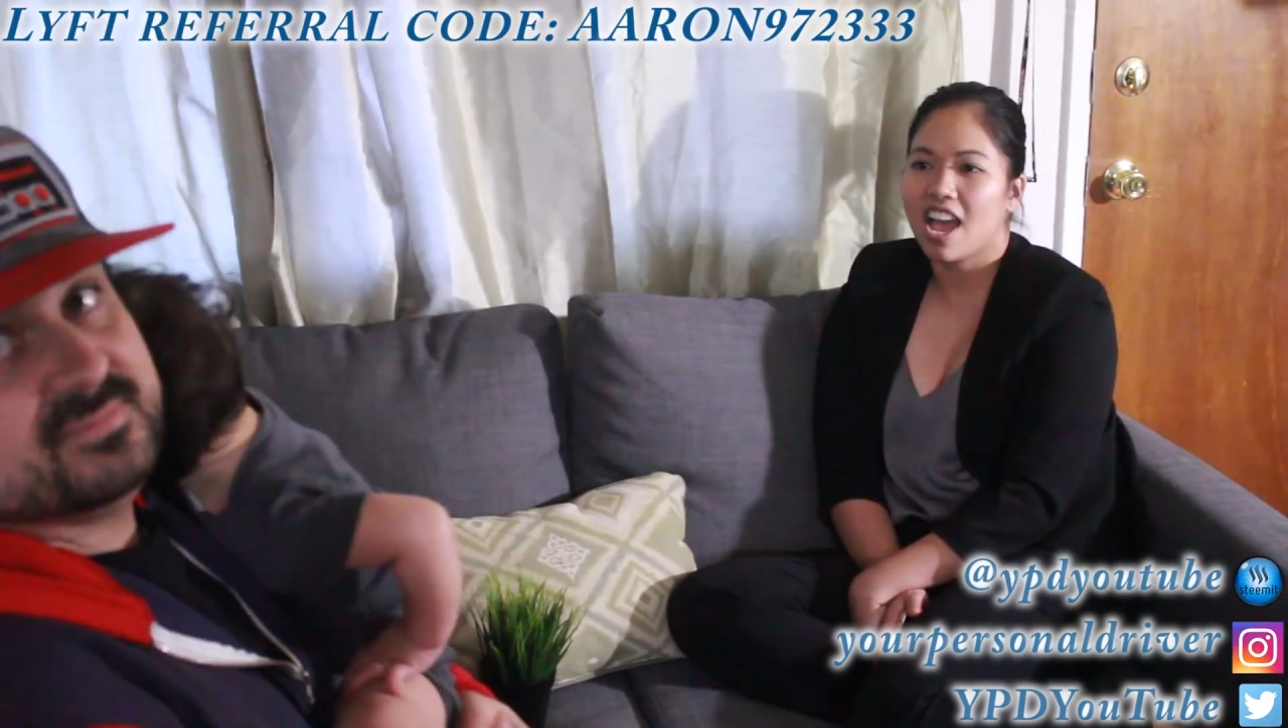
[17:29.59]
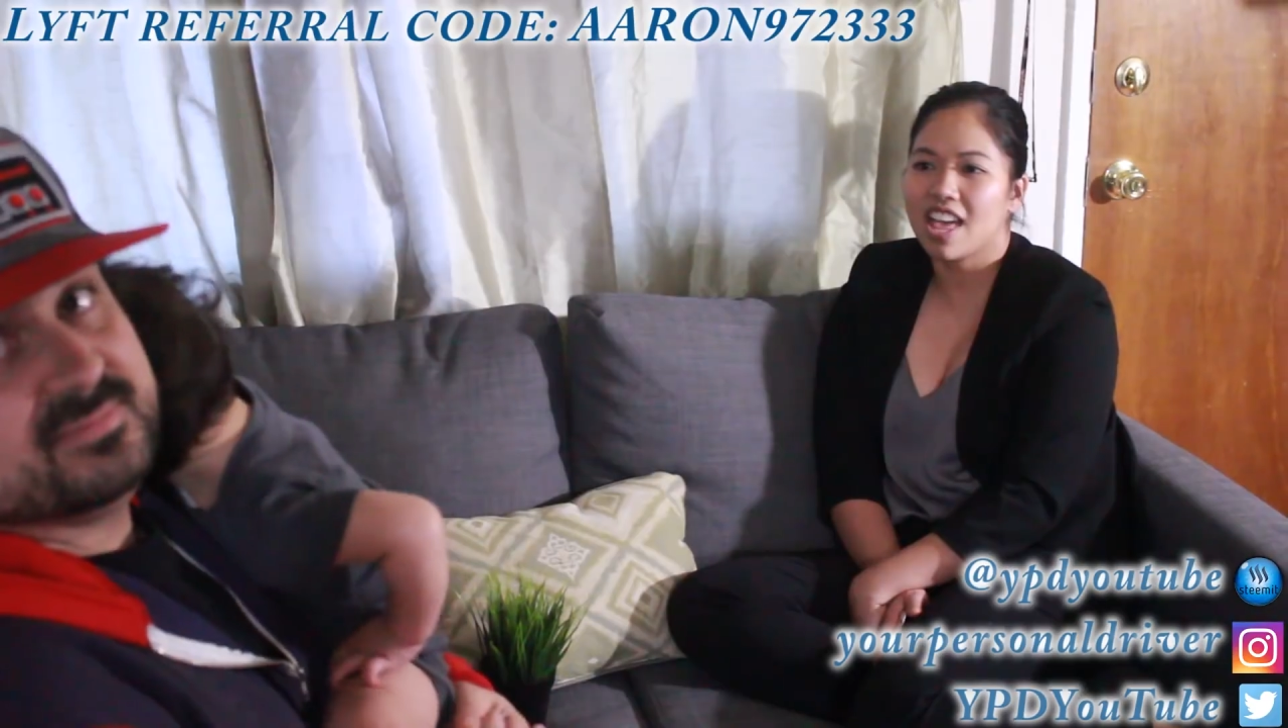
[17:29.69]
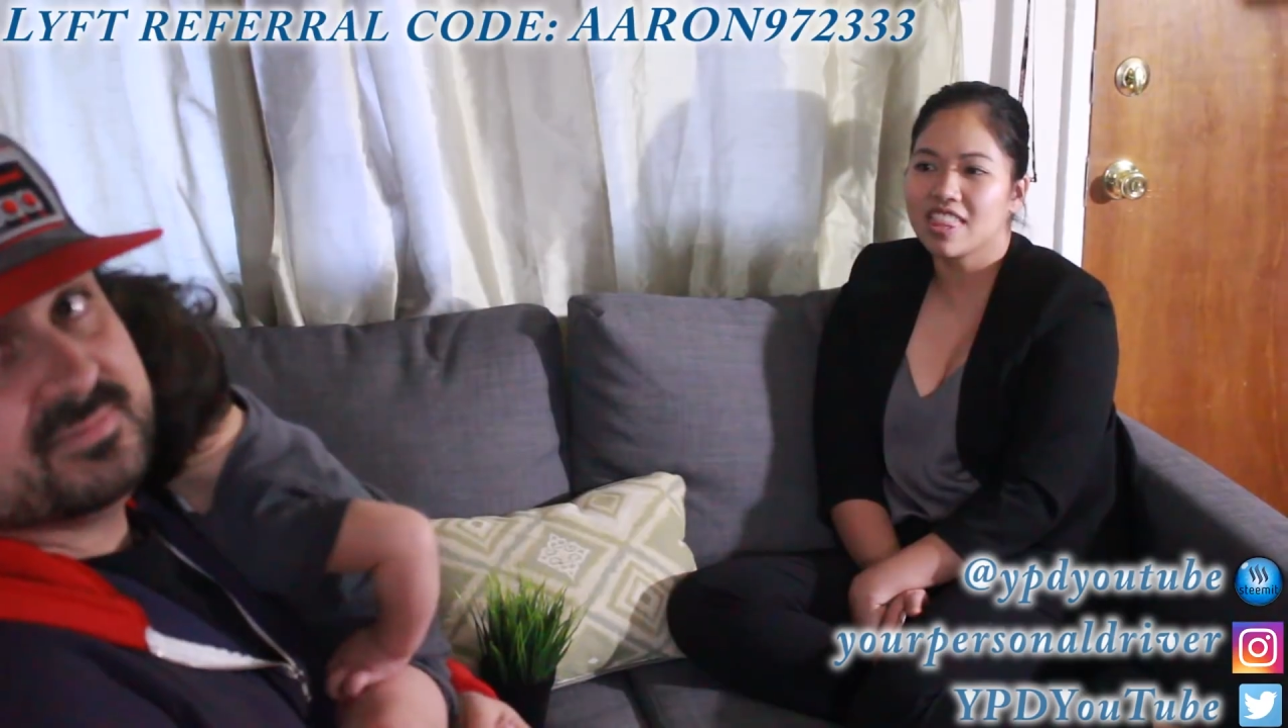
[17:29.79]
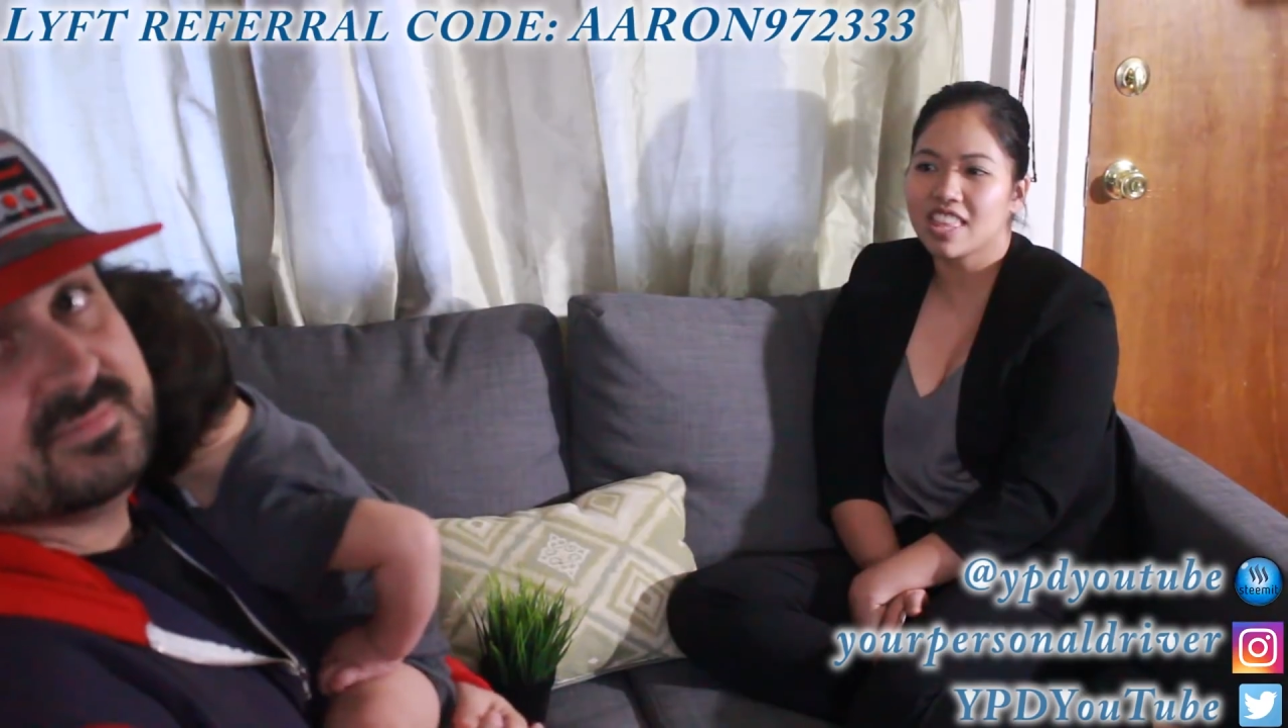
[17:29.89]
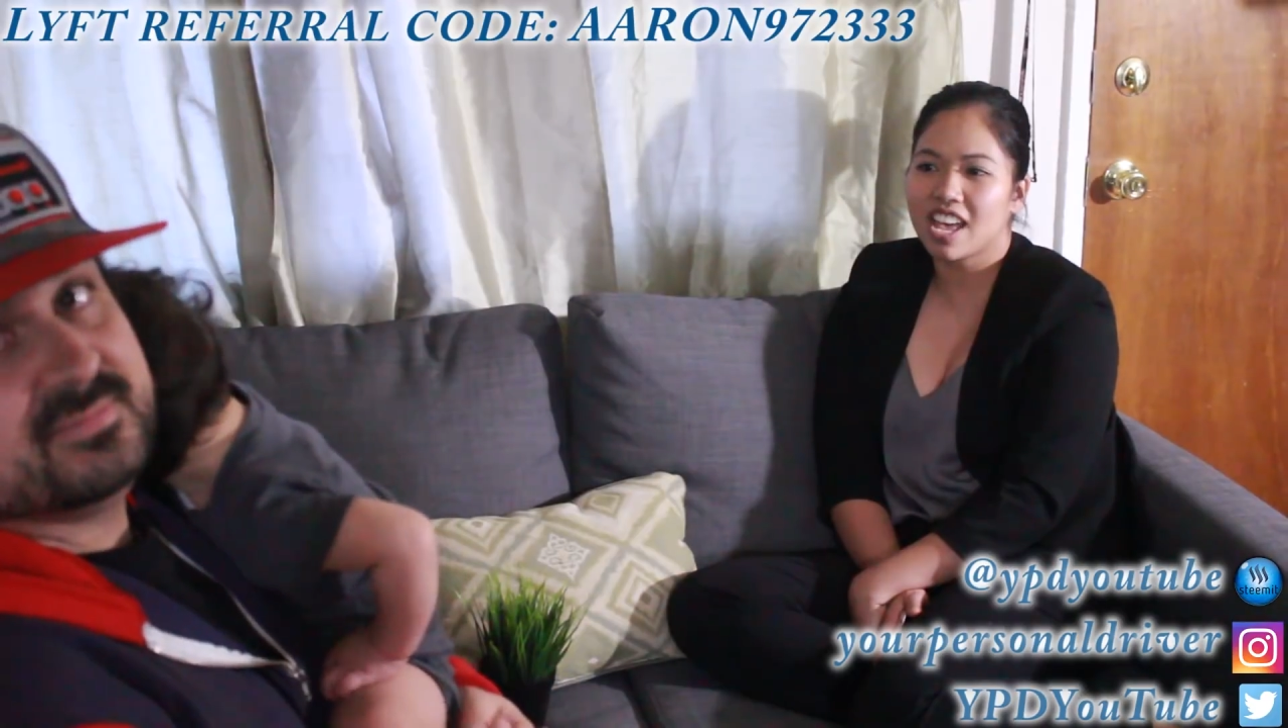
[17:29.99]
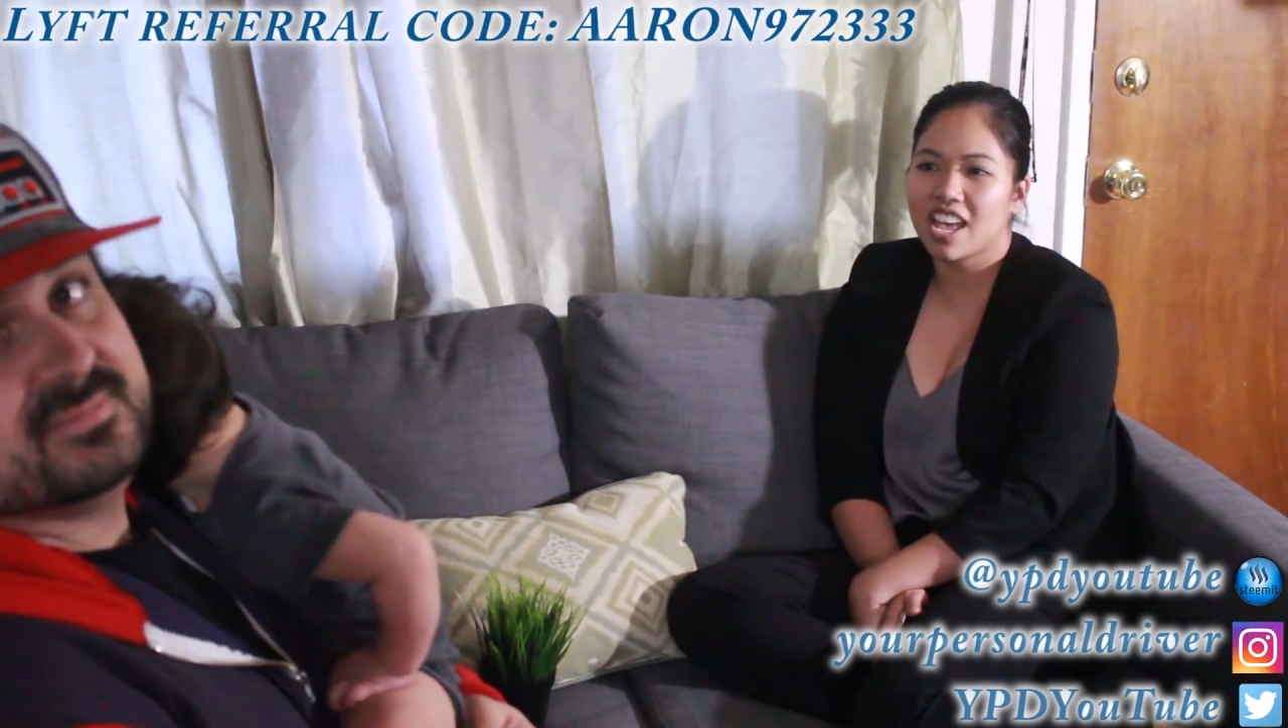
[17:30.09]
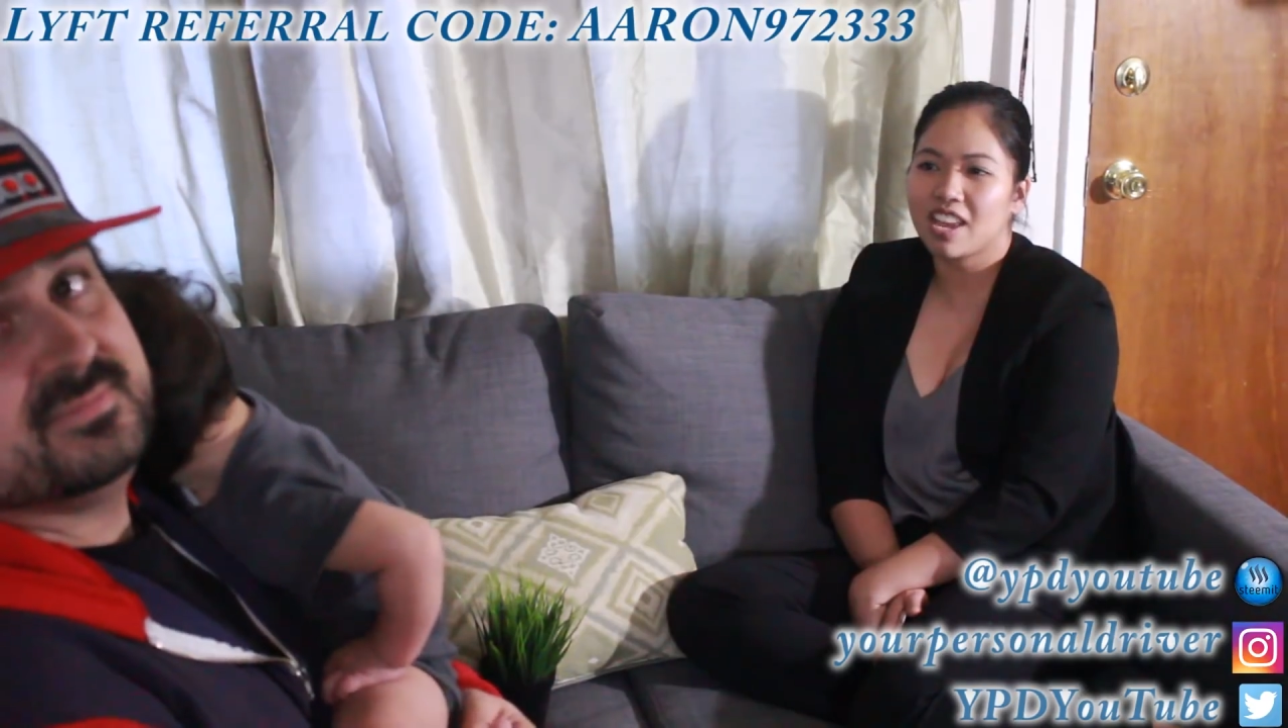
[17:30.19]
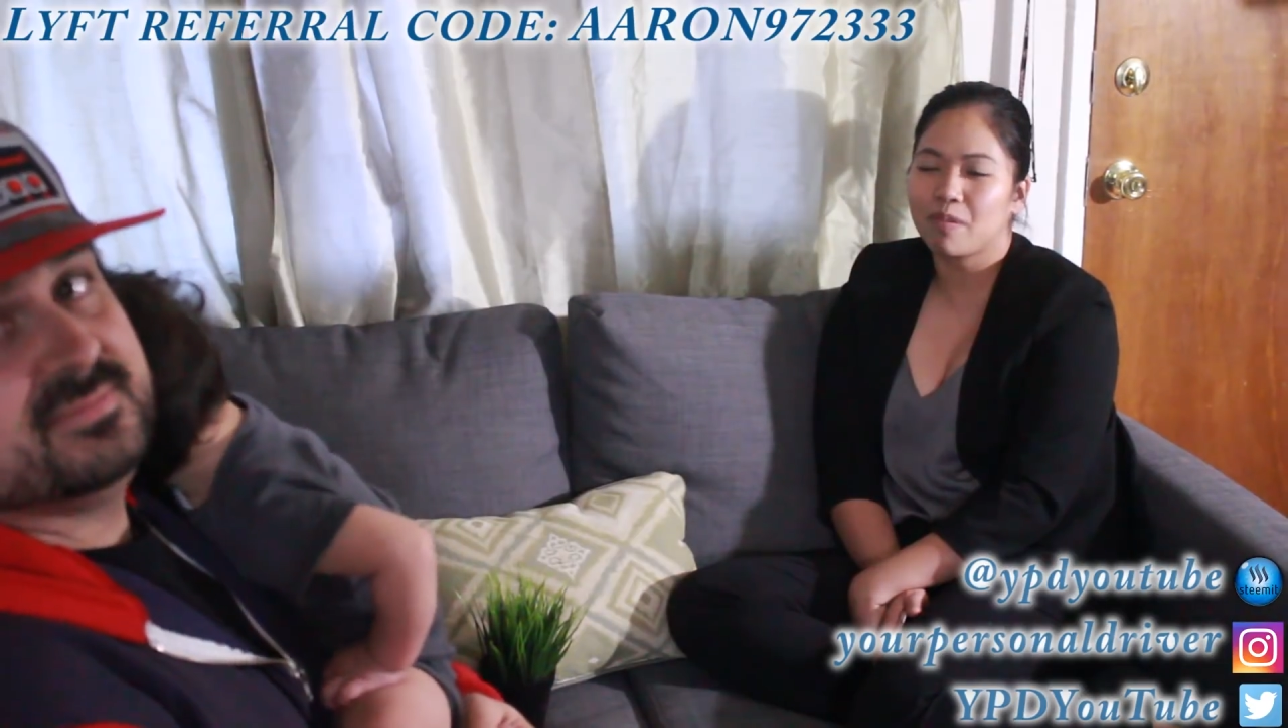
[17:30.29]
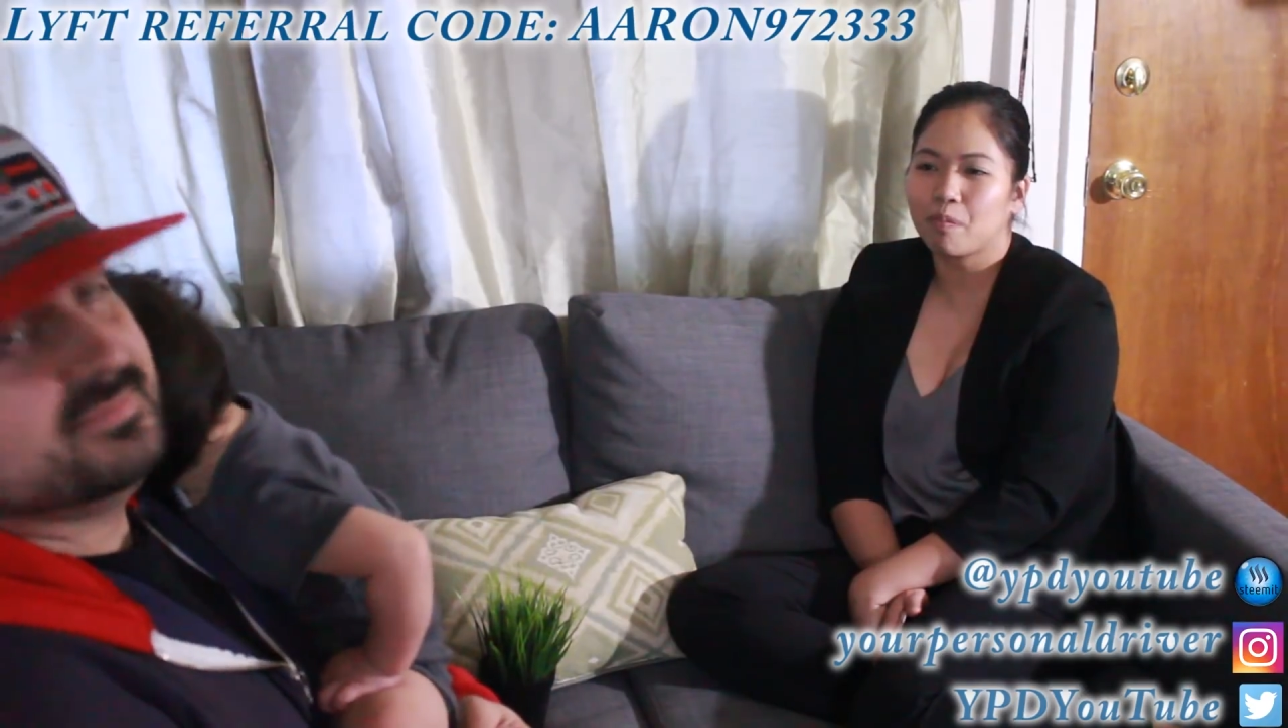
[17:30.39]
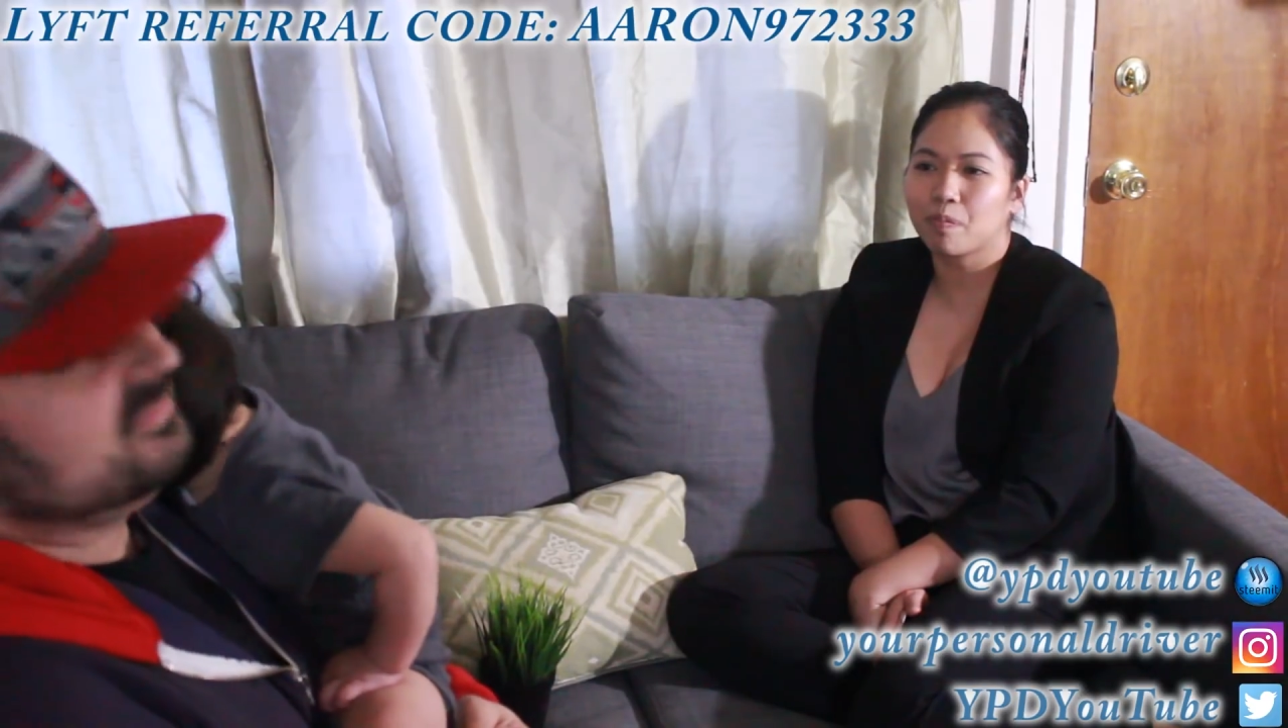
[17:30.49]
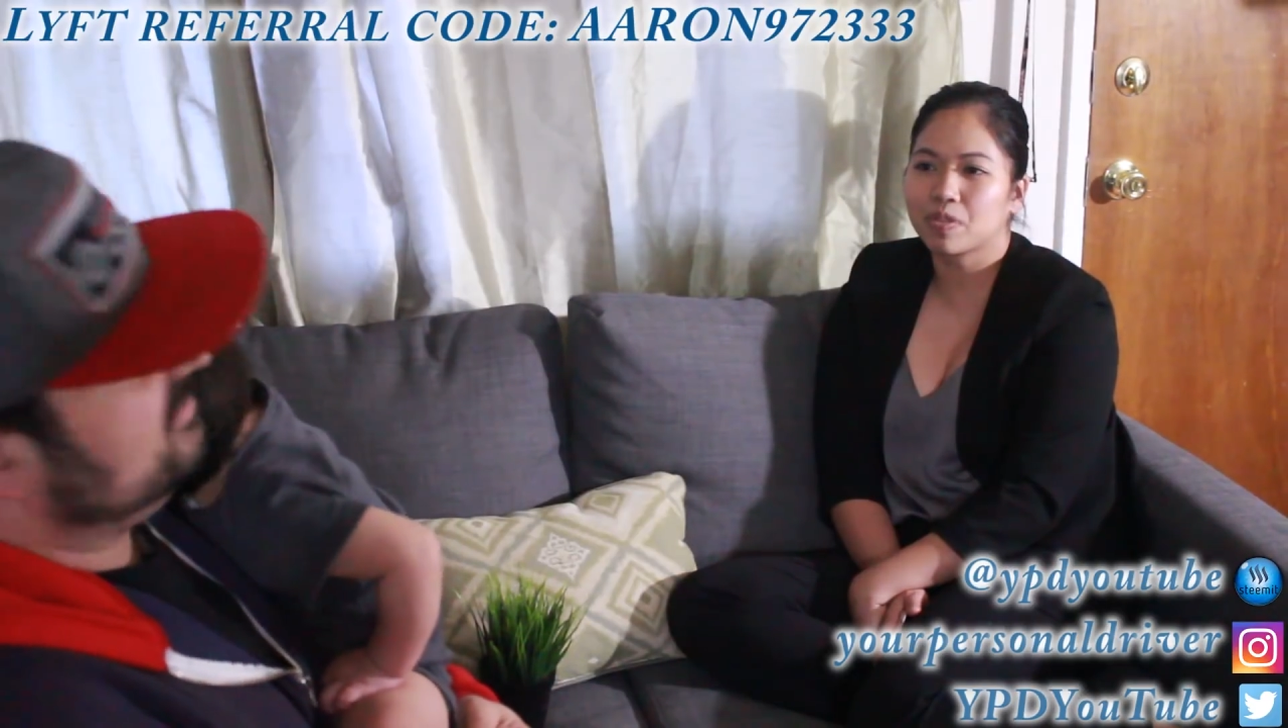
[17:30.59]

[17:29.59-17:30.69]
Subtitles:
and then